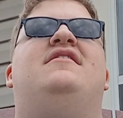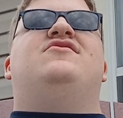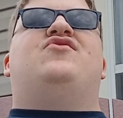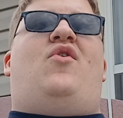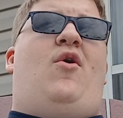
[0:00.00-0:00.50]

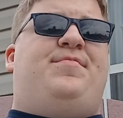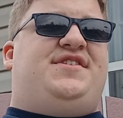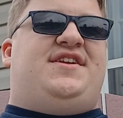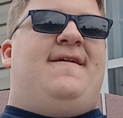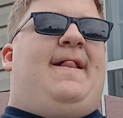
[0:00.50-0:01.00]

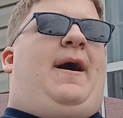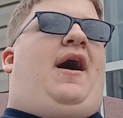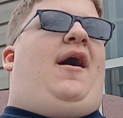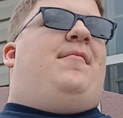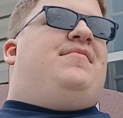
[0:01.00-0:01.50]
tropes.
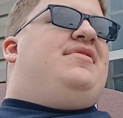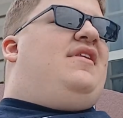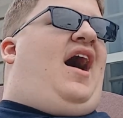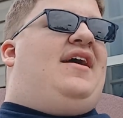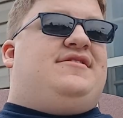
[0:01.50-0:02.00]

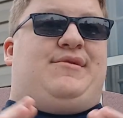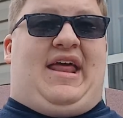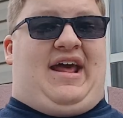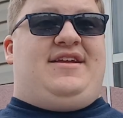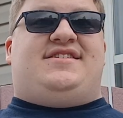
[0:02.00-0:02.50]

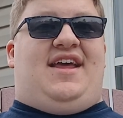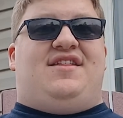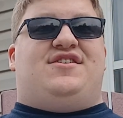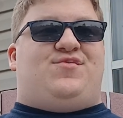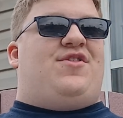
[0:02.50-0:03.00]
I say
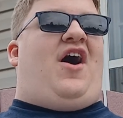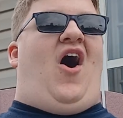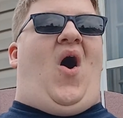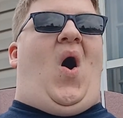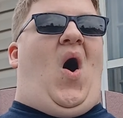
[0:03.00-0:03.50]
this with
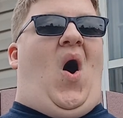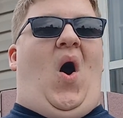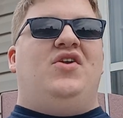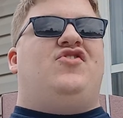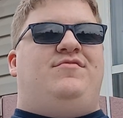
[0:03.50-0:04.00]

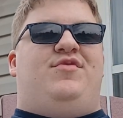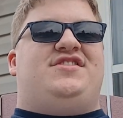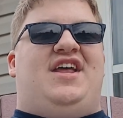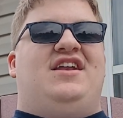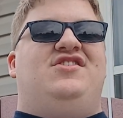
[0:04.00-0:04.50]

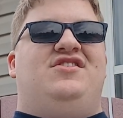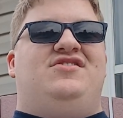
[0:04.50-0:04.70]
100%